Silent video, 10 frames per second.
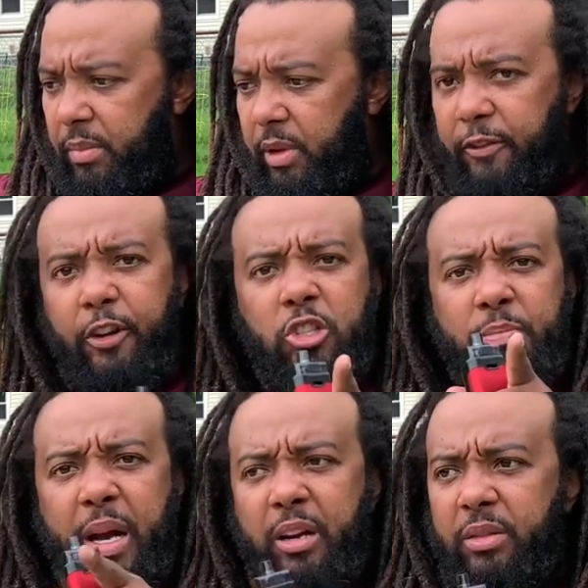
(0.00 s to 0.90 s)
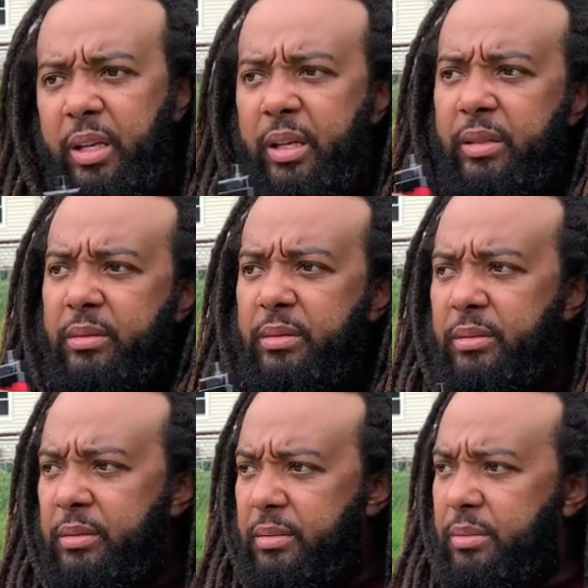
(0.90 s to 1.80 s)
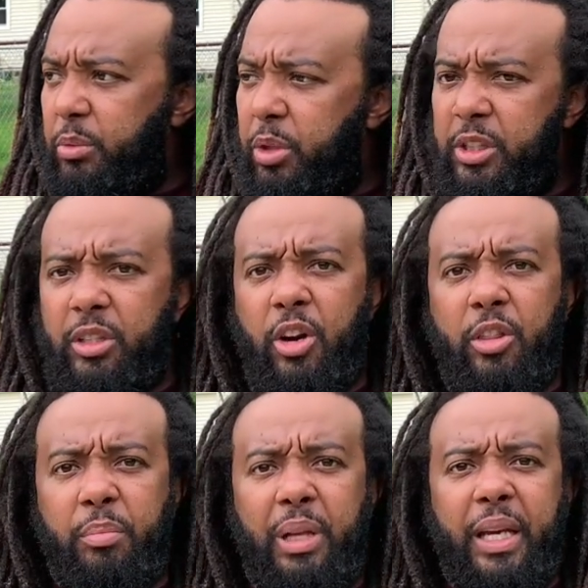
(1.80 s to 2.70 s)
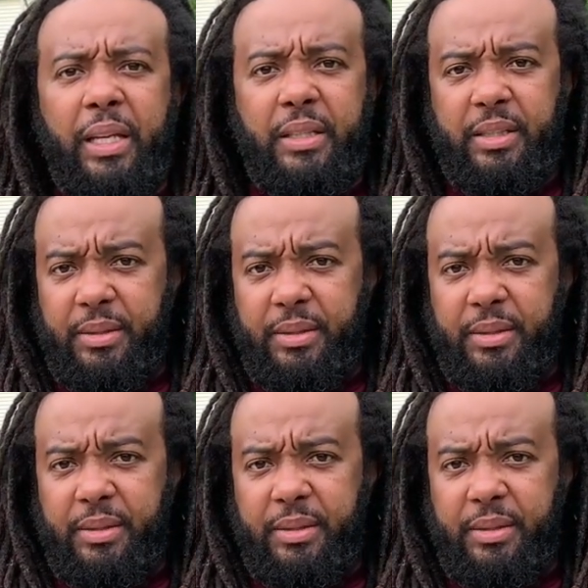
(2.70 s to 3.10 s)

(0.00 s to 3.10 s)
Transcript: first minor thing, which are the blades.